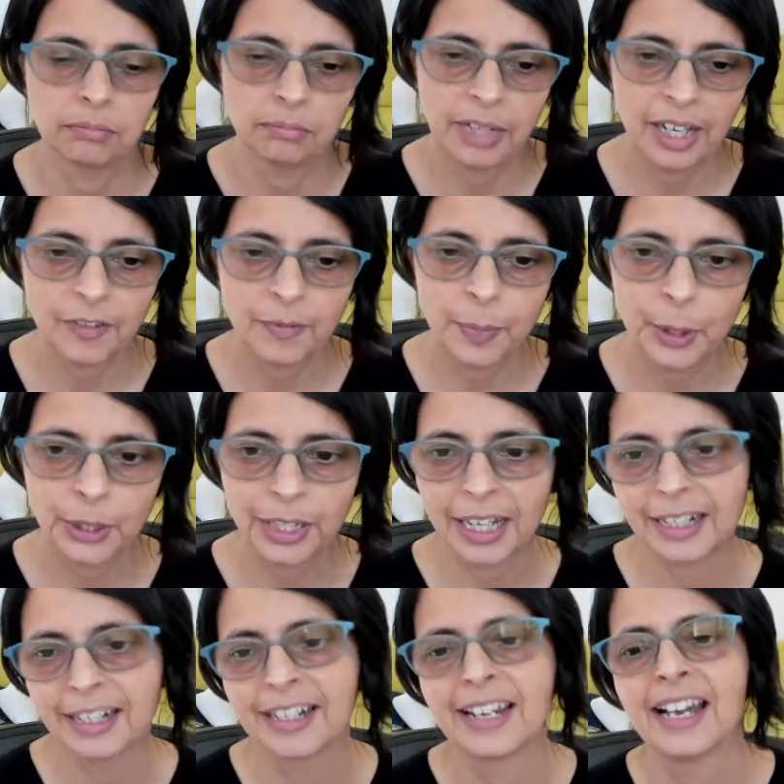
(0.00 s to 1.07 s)
have put
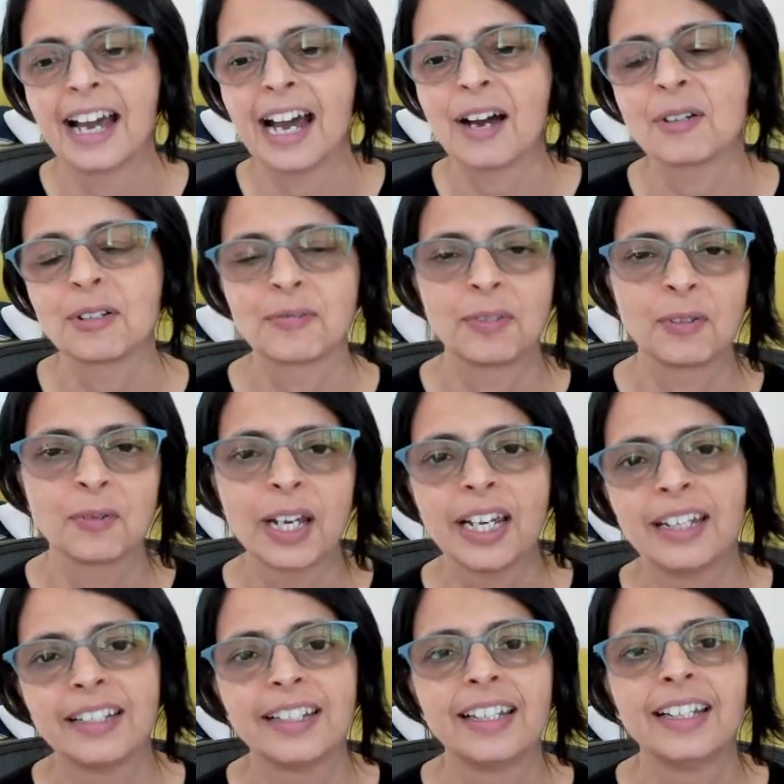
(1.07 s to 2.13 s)
that out of the
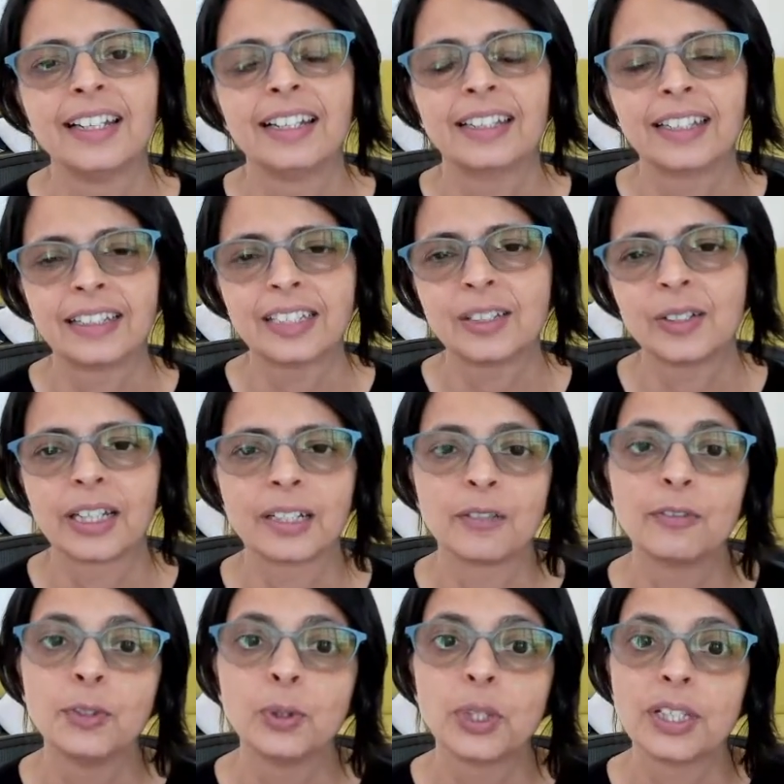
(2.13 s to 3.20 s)
way, let's look at a
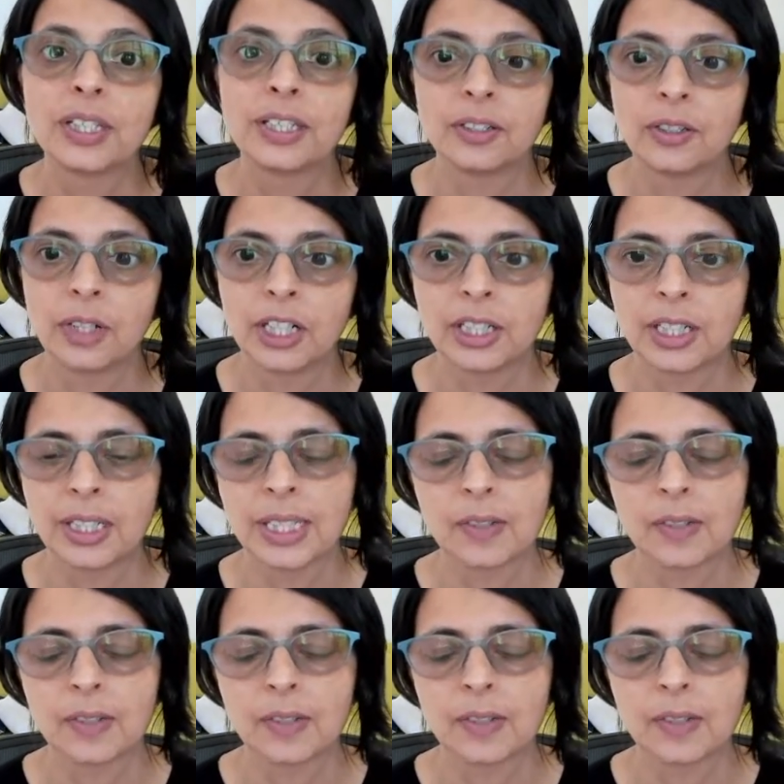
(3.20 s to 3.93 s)
few considerations.